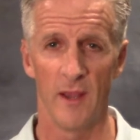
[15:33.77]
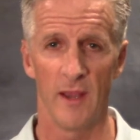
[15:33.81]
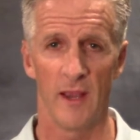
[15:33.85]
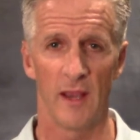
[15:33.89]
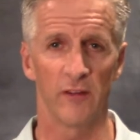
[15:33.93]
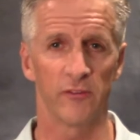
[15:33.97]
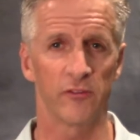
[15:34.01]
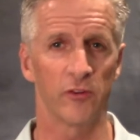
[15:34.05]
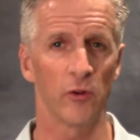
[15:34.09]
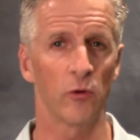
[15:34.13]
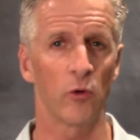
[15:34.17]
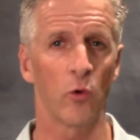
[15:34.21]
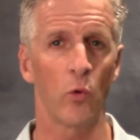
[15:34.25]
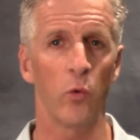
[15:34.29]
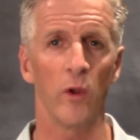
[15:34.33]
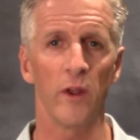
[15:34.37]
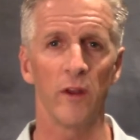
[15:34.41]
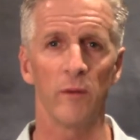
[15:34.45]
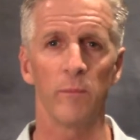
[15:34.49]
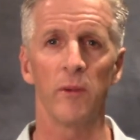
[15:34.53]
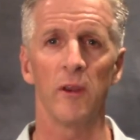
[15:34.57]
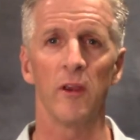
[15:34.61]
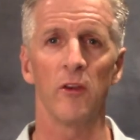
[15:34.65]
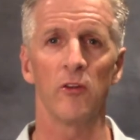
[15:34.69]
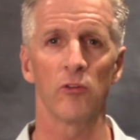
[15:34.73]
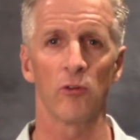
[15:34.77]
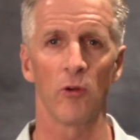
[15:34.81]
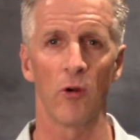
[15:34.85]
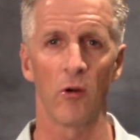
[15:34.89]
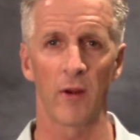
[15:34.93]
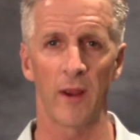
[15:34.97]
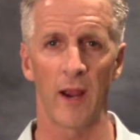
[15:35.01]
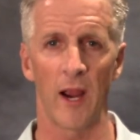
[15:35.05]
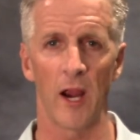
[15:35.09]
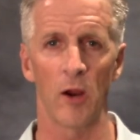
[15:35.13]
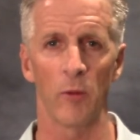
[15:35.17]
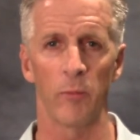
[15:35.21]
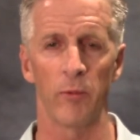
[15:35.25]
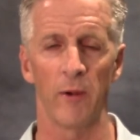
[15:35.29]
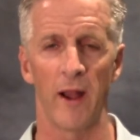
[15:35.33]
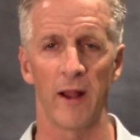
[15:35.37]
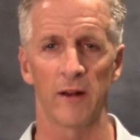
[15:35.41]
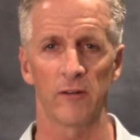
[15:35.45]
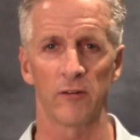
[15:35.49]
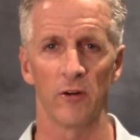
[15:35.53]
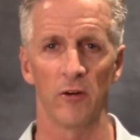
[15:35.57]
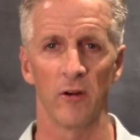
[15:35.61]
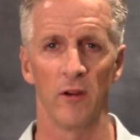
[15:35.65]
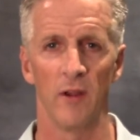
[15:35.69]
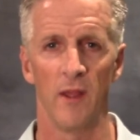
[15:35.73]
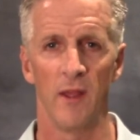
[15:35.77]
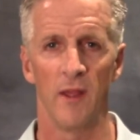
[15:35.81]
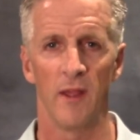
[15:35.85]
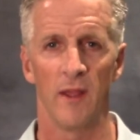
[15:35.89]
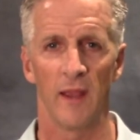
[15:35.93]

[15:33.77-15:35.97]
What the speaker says: And so quit being your own chiropractor,